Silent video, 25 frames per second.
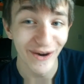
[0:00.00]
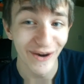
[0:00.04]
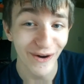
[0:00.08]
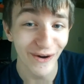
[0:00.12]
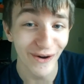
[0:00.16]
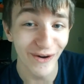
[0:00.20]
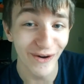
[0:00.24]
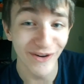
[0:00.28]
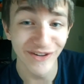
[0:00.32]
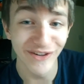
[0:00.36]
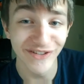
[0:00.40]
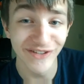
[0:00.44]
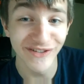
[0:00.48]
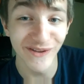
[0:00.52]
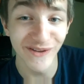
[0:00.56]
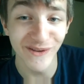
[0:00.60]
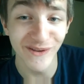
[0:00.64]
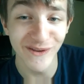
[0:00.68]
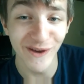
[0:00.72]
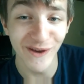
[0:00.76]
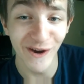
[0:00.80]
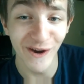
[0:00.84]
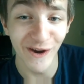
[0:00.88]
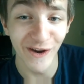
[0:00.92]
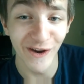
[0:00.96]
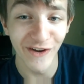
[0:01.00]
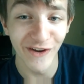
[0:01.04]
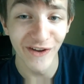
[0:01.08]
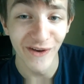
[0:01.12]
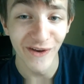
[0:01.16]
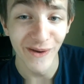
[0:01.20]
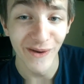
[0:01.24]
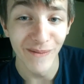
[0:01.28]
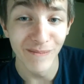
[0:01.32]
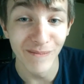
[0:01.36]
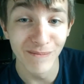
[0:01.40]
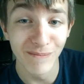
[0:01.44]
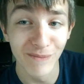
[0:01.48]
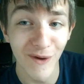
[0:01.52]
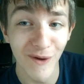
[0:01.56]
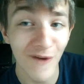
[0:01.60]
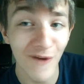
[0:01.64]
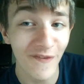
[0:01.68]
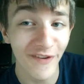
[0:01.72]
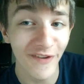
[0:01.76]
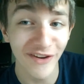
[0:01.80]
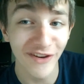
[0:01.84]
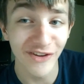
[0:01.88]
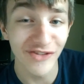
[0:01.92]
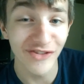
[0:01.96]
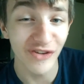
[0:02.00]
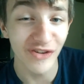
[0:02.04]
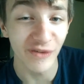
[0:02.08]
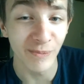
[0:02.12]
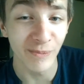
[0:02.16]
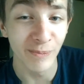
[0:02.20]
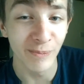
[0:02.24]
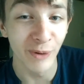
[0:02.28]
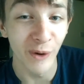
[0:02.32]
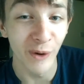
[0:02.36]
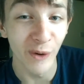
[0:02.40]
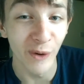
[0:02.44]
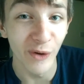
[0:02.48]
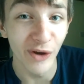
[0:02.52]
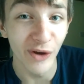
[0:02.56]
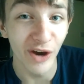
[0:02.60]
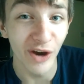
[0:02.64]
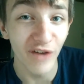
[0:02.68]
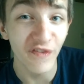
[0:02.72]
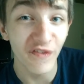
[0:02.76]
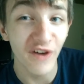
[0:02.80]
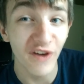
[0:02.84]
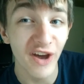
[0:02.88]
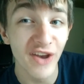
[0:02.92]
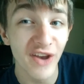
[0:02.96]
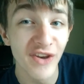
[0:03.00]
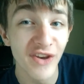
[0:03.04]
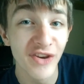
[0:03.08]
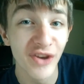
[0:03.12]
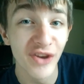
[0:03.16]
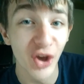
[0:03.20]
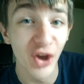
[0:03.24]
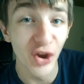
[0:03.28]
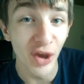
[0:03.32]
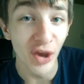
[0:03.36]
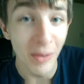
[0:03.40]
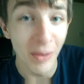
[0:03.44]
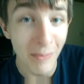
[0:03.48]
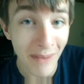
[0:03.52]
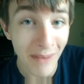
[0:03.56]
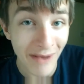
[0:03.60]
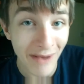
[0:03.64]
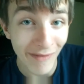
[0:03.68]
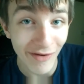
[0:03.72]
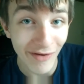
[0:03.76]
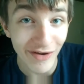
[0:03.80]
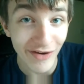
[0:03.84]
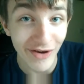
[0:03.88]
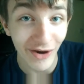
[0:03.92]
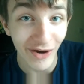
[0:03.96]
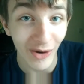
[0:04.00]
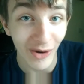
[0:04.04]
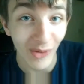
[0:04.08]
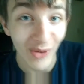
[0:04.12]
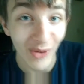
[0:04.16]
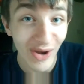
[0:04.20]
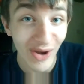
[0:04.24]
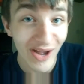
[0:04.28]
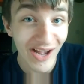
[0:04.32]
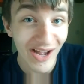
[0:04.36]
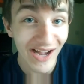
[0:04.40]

Honest to God, Moffat has just pulled off another miracle.